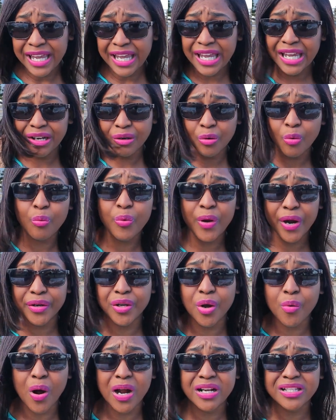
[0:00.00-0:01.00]
in where
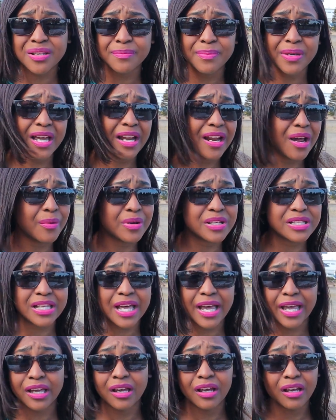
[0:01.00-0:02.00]
you want to be. And I was
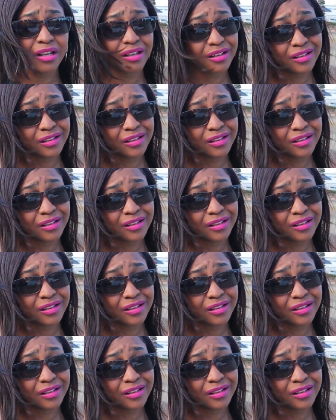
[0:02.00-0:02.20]
like,